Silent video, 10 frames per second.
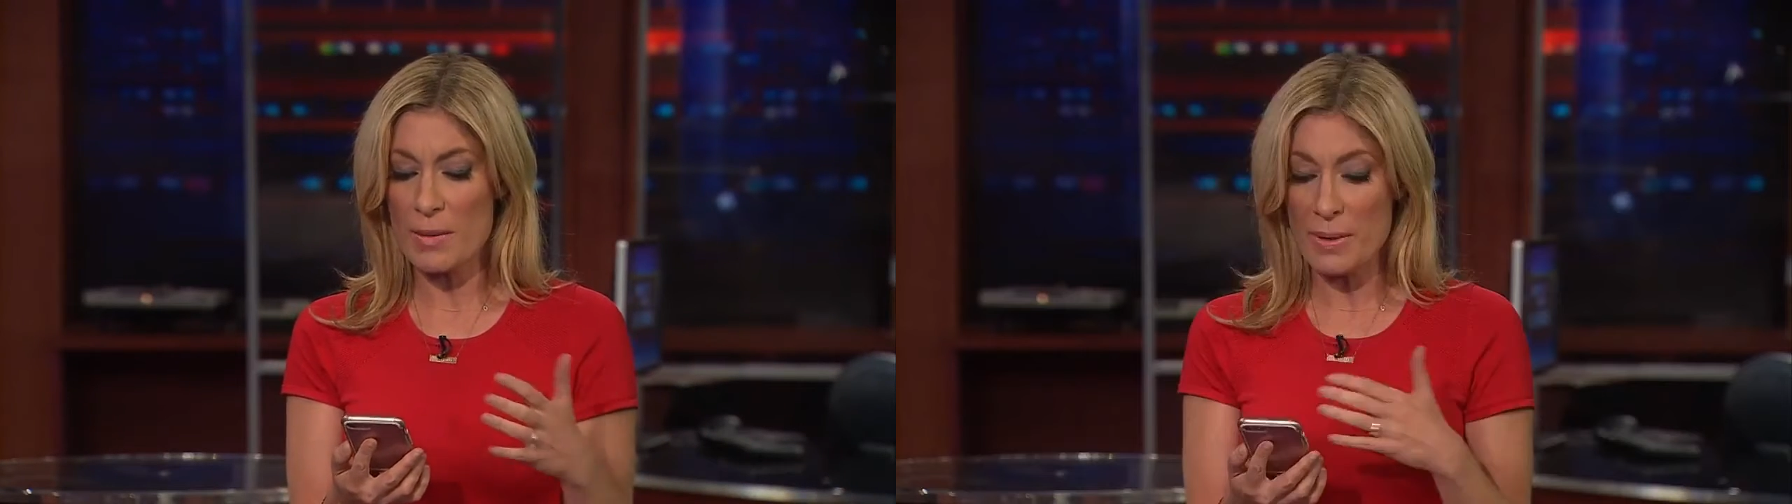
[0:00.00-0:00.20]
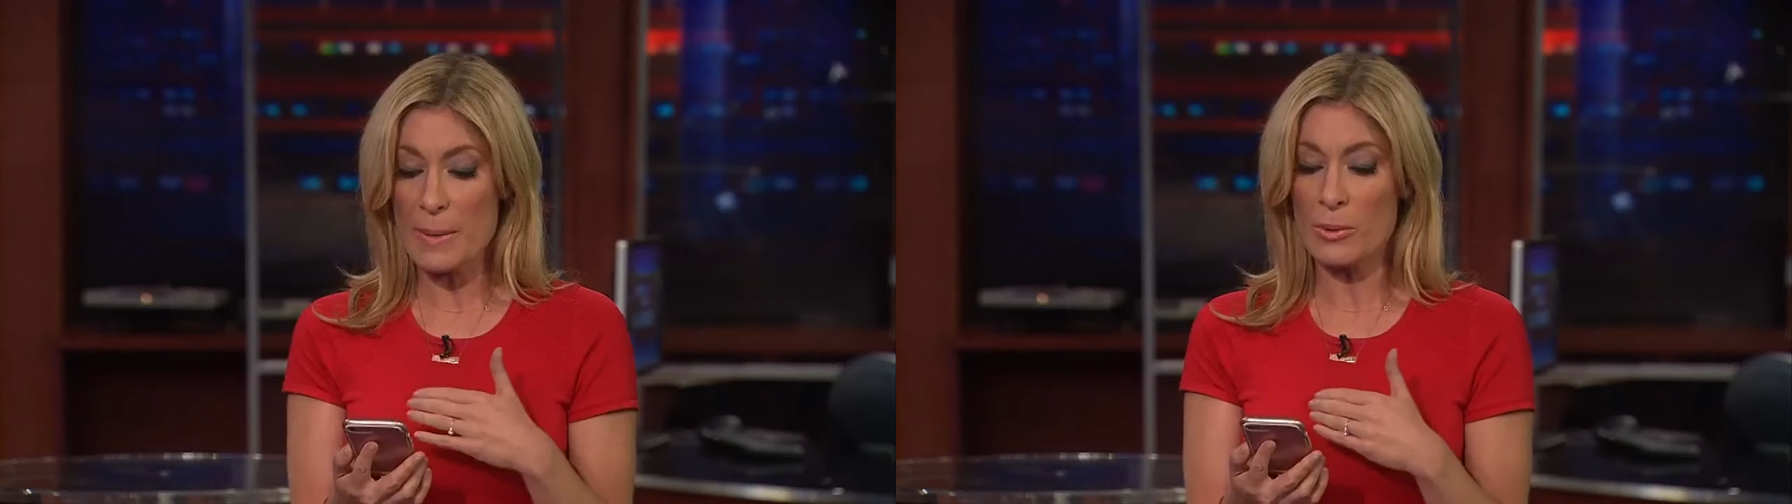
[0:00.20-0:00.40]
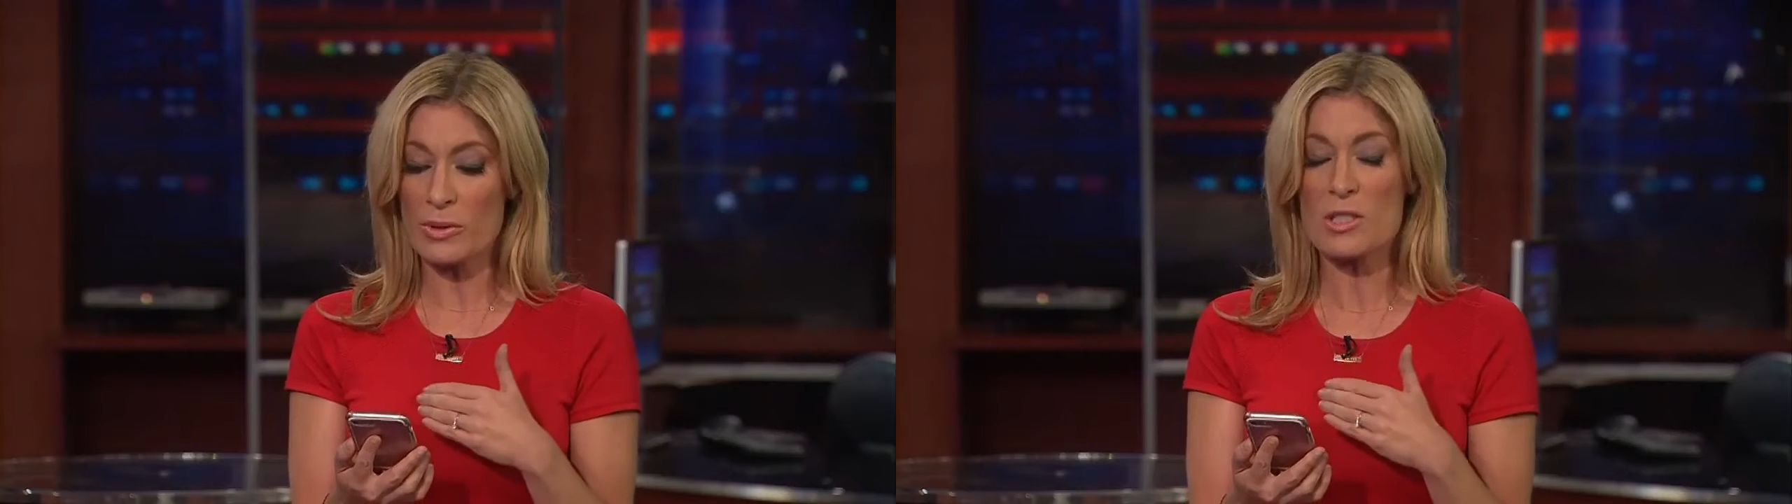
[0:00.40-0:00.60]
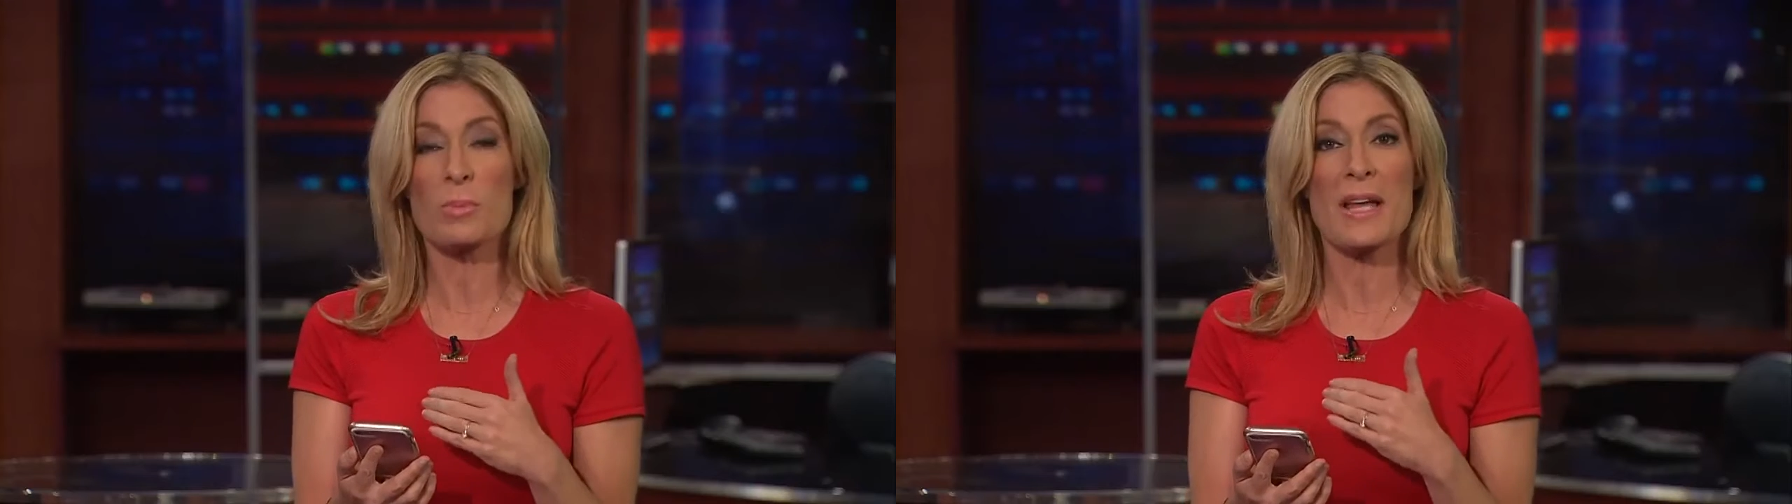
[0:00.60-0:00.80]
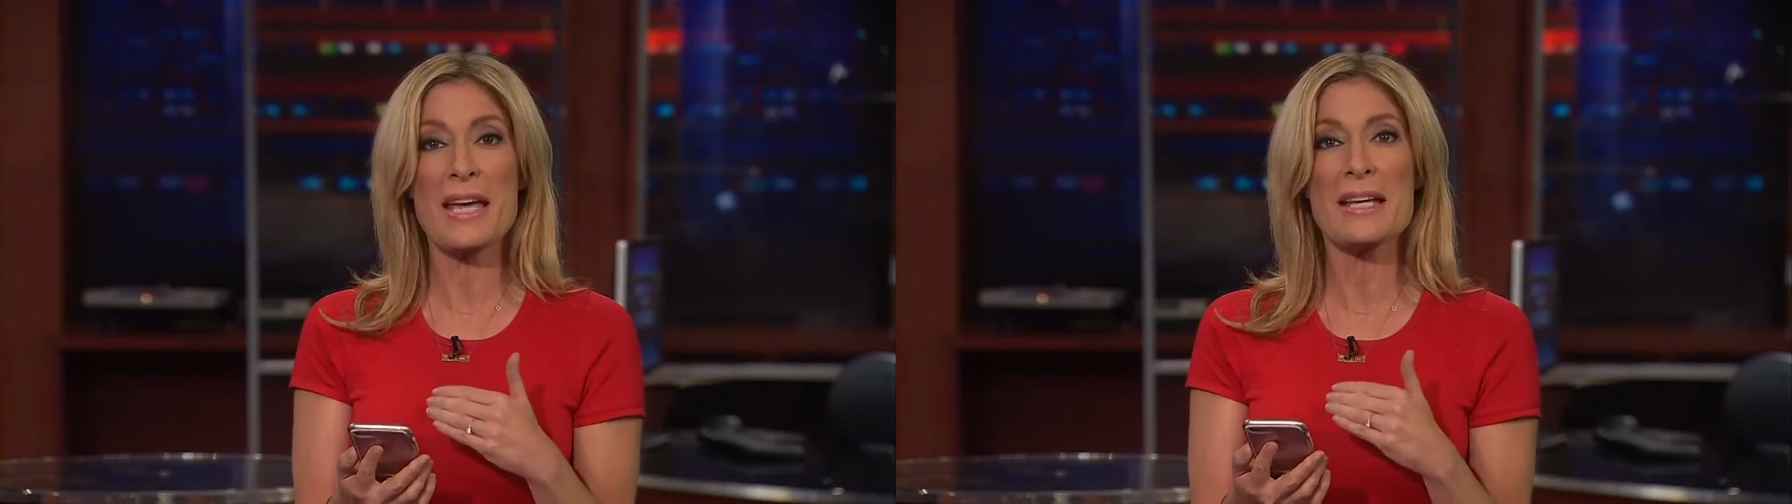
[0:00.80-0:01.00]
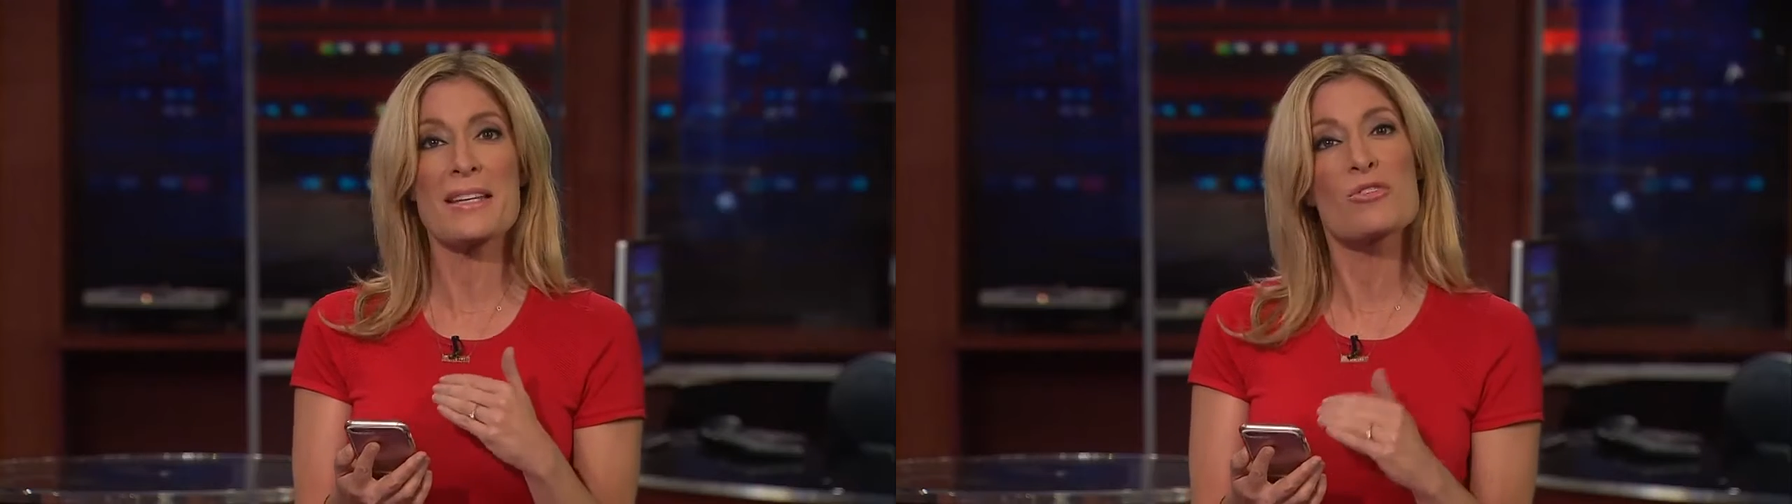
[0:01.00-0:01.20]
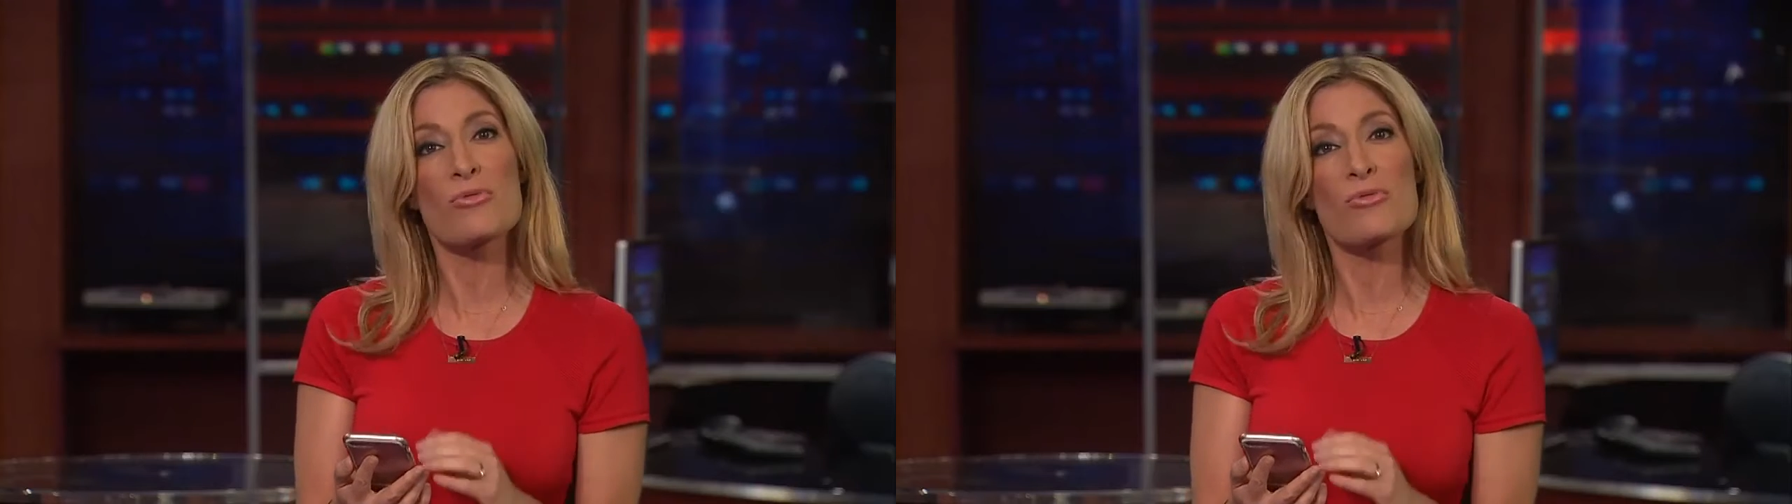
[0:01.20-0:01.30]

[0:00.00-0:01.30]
And people displaying these